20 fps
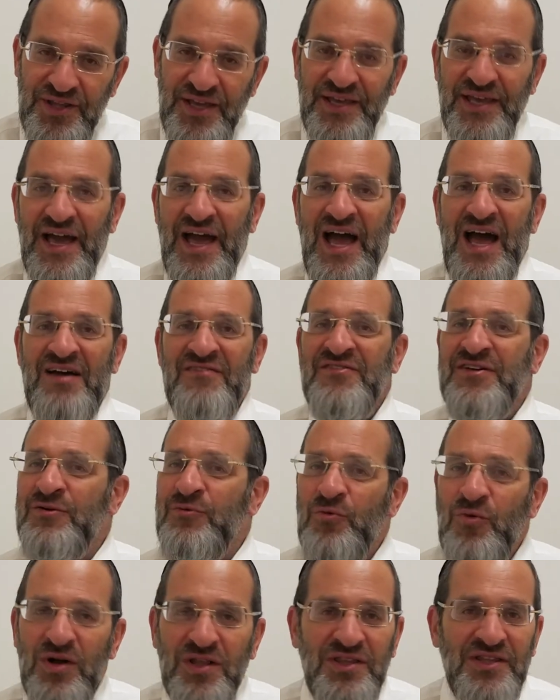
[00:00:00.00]
day you have
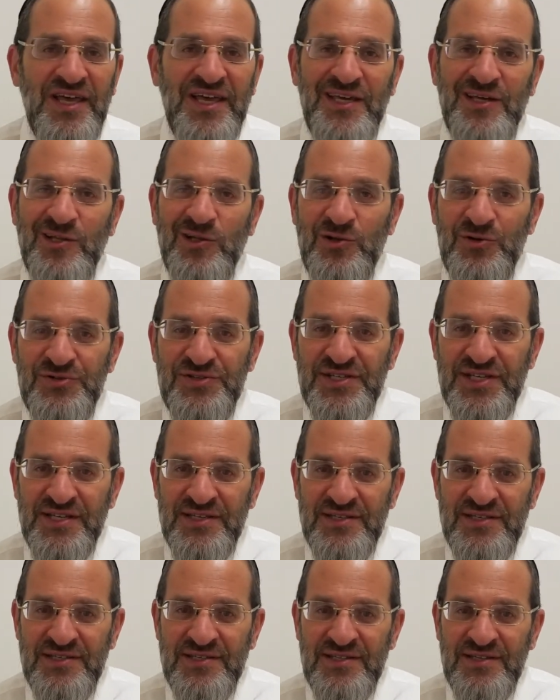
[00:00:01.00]
it, one day you lose
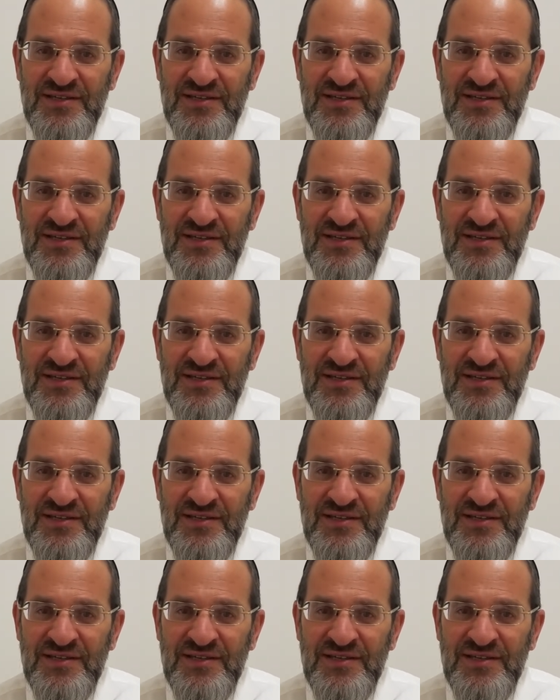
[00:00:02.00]
it,